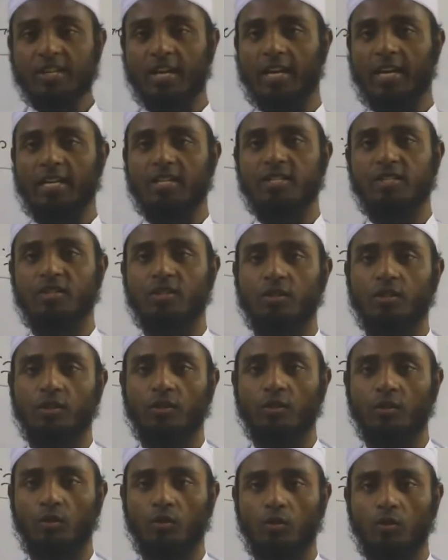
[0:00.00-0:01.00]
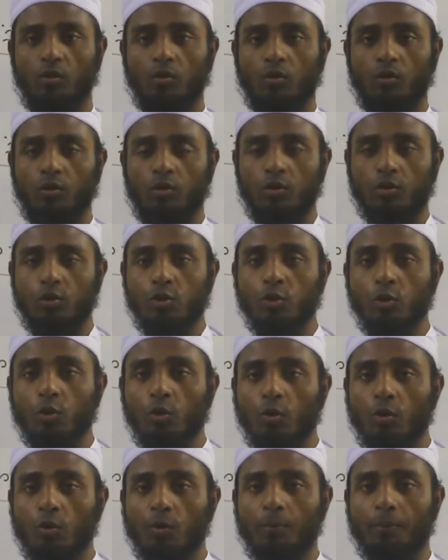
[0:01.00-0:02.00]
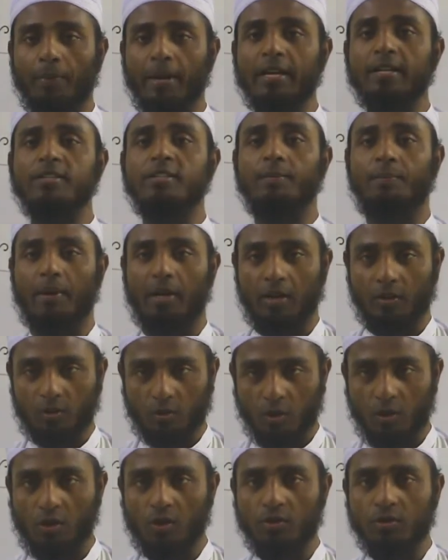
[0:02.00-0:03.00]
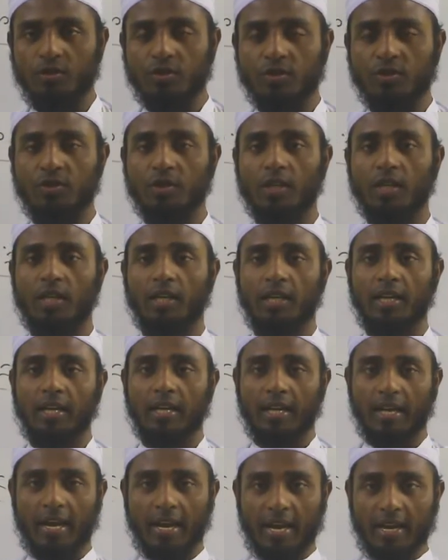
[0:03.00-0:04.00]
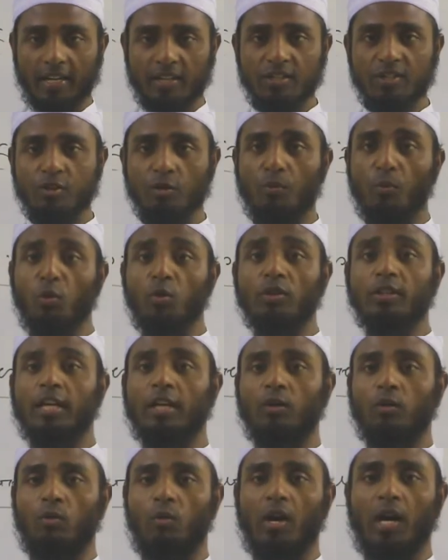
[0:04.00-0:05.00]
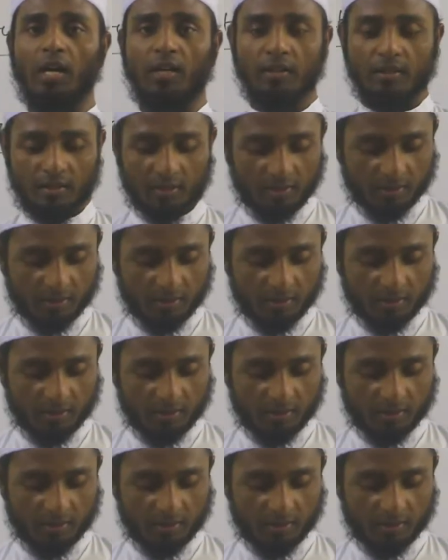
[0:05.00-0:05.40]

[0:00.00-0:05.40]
has two principal clause and more than one.